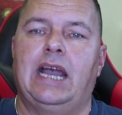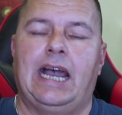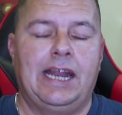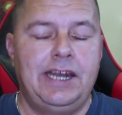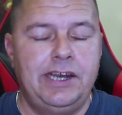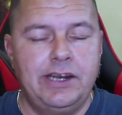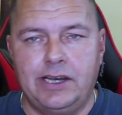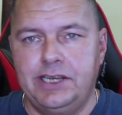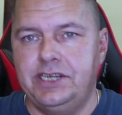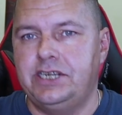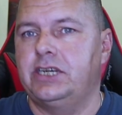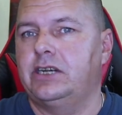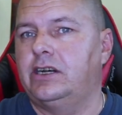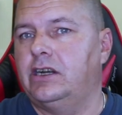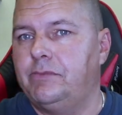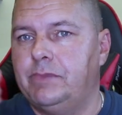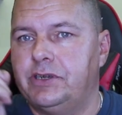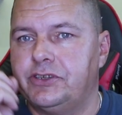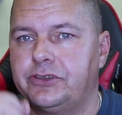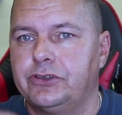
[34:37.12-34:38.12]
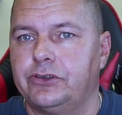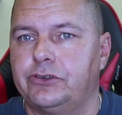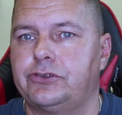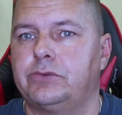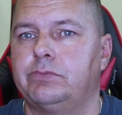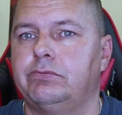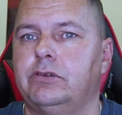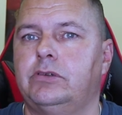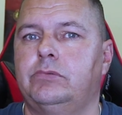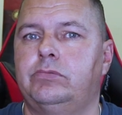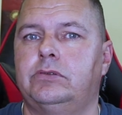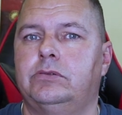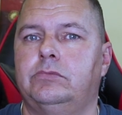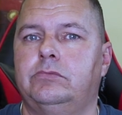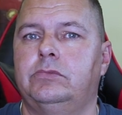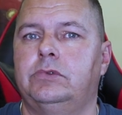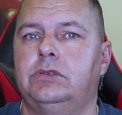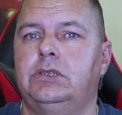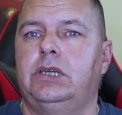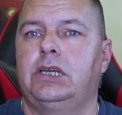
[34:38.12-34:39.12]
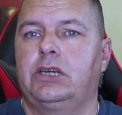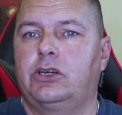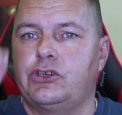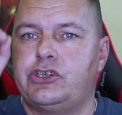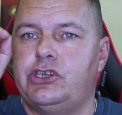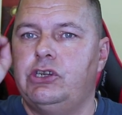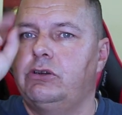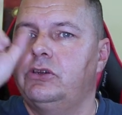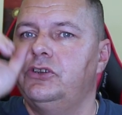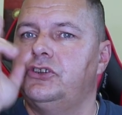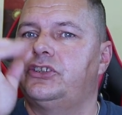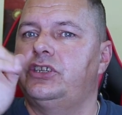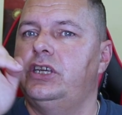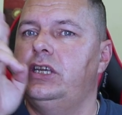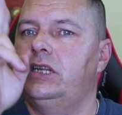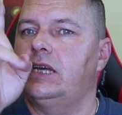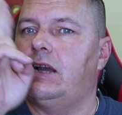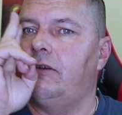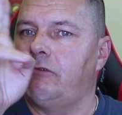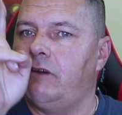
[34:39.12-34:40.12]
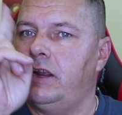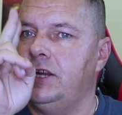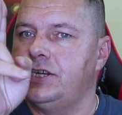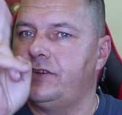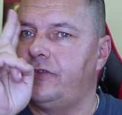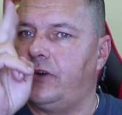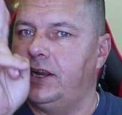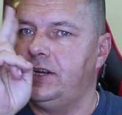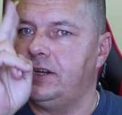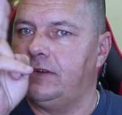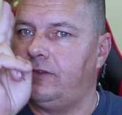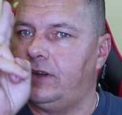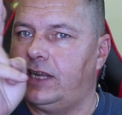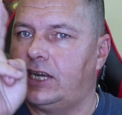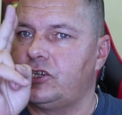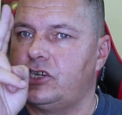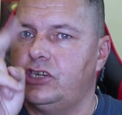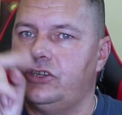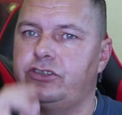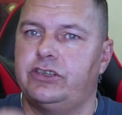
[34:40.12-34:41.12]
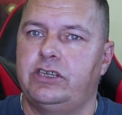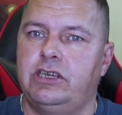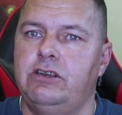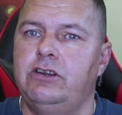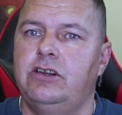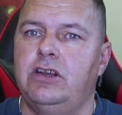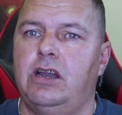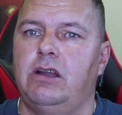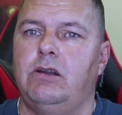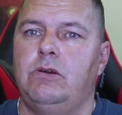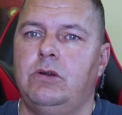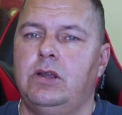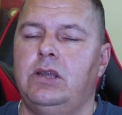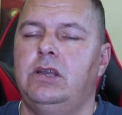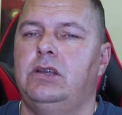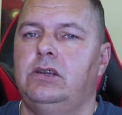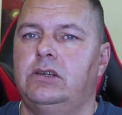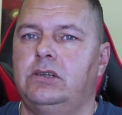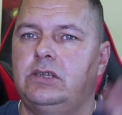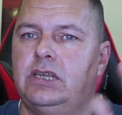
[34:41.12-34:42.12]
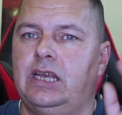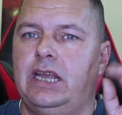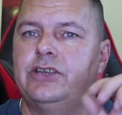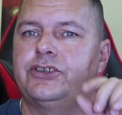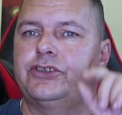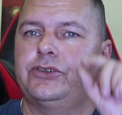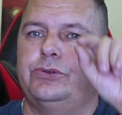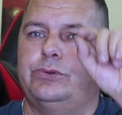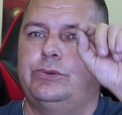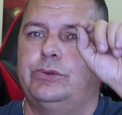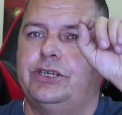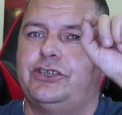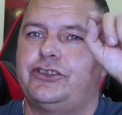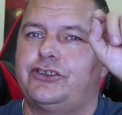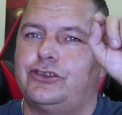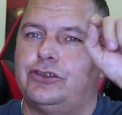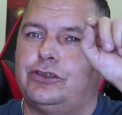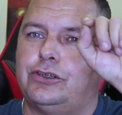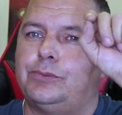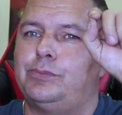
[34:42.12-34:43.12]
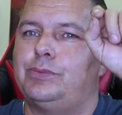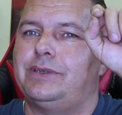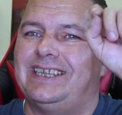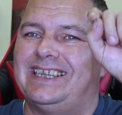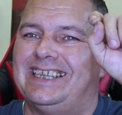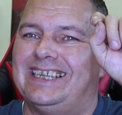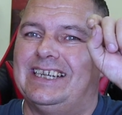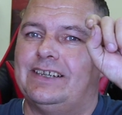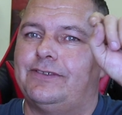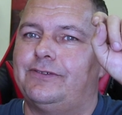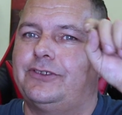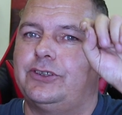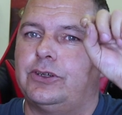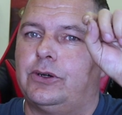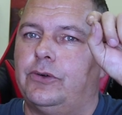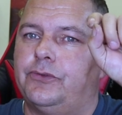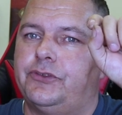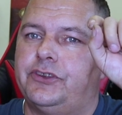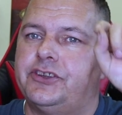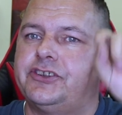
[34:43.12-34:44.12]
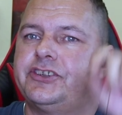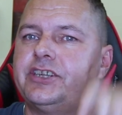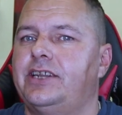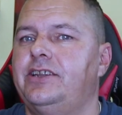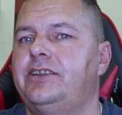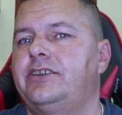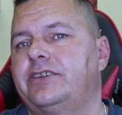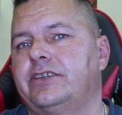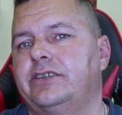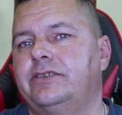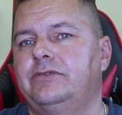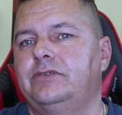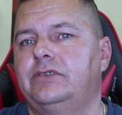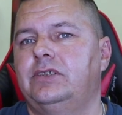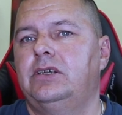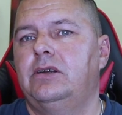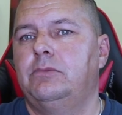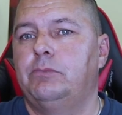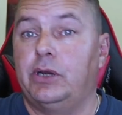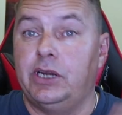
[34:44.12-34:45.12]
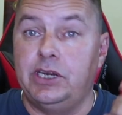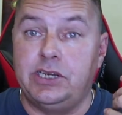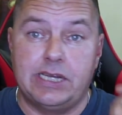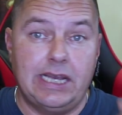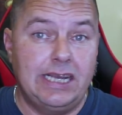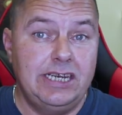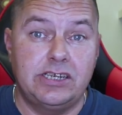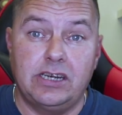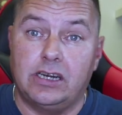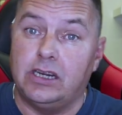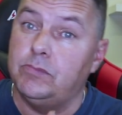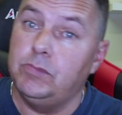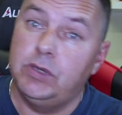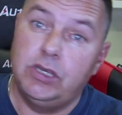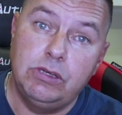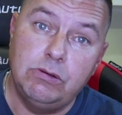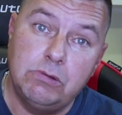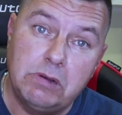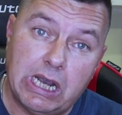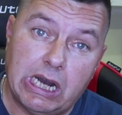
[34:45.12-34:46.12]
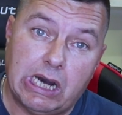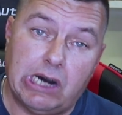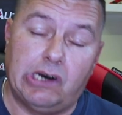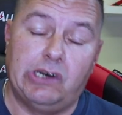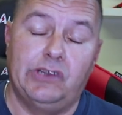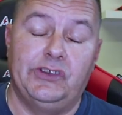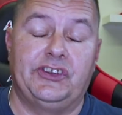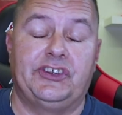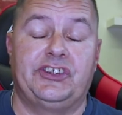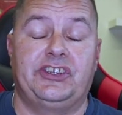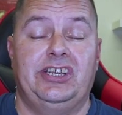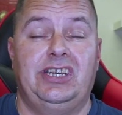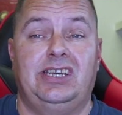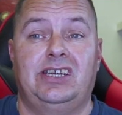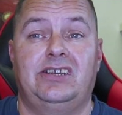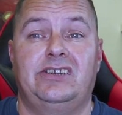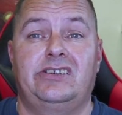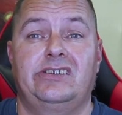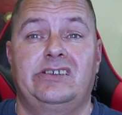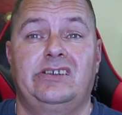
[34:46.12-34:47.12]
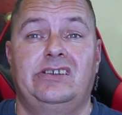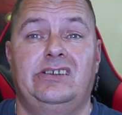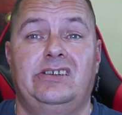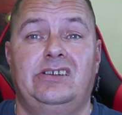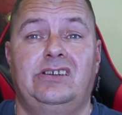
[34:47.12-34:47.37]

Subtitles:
At night time, it's not a problem because you can see that rangefinder flashing, so you know it's always top left of the centre. But in daytime, you can't see it.